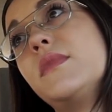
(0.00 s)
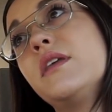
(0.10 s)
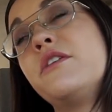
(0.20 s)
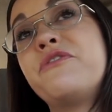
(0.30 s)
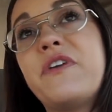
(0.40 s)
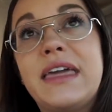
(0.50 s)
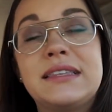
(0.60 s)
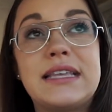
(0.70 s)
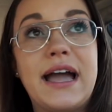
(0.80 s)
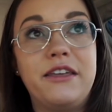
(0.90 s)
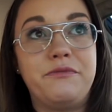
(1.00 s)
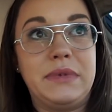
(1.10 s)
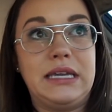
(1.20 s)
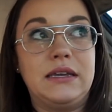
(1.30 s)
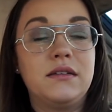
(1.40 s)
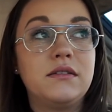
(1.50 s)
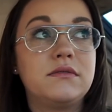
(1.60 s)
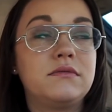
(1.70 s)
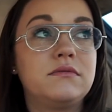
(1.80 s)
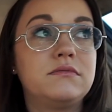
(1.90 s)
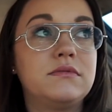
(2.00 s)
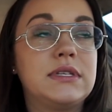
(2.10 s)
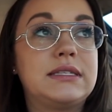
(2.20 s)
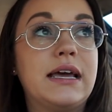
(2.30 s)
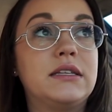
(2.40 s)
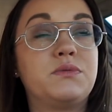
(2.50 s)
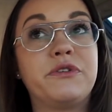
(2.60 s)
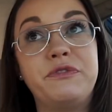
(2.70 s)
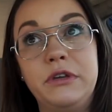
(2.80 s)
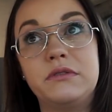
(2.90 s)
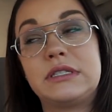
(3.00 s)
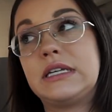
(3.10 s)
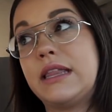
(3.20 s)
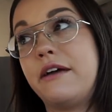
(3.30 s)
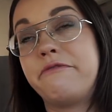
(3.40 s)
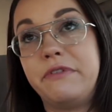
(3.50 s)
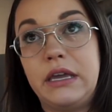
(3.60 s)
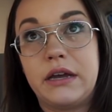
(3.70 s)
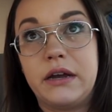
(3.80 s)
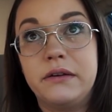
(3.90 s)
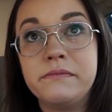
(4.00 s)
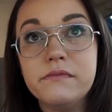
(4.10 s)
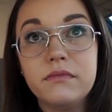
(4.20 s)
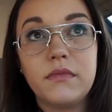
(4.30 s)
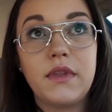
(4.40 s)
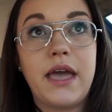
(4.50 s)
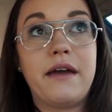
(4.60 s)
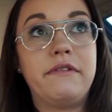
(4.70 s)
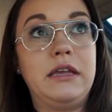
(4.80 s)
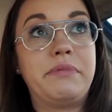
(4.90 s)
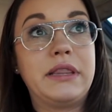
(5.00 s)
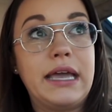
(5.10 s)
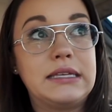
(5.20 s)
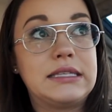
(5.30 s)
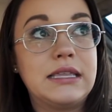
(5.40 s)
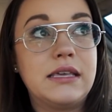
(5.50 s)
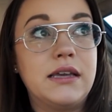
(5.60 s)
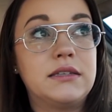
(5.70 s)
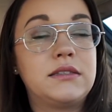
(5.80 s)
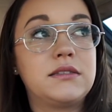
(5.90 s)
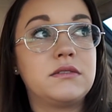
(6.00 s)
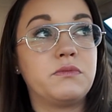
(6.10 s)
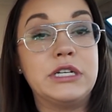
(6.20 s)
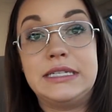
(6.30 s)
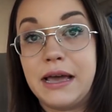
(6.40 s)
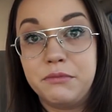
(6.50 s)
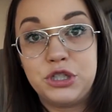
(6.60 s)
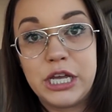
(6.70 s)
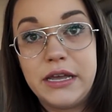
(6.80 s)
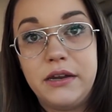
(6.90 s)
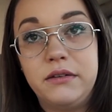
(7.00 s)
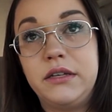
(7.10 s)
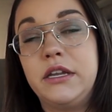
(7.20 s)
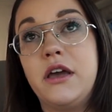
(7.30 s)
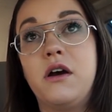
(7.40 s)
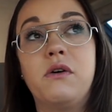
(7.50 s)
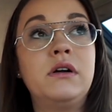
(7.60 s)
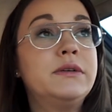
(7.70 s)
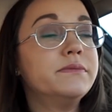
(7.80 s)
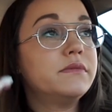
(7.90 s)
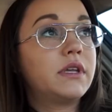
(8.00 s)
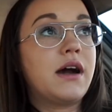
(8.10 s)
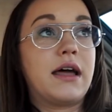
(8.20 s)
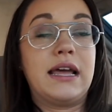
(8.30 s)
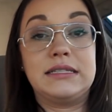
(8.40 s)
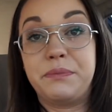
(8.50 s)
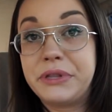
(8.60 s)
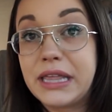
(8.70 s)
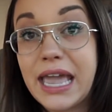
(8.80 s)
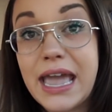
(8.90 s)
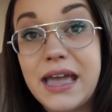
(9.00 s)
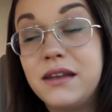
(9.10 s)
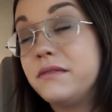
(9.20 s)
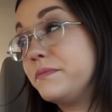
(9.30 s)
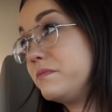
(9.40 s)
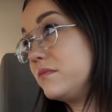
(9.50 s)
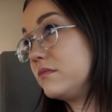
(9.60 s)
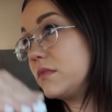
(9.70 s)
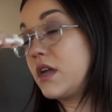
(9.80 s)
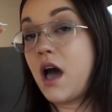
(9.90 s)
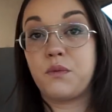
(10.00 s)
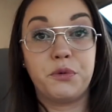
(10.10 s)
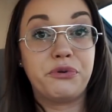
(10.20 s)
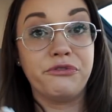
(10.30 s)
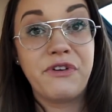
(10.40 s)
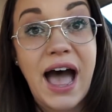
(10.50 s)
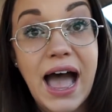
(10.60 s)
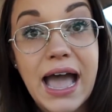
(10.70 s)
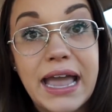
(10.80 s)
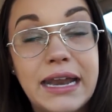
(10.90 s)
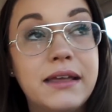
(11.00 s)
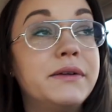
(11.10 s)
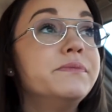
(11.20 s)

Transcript: the faith side of me says refuse to let fear have any place in this. Redemption, you know, God has a plan, God will provide.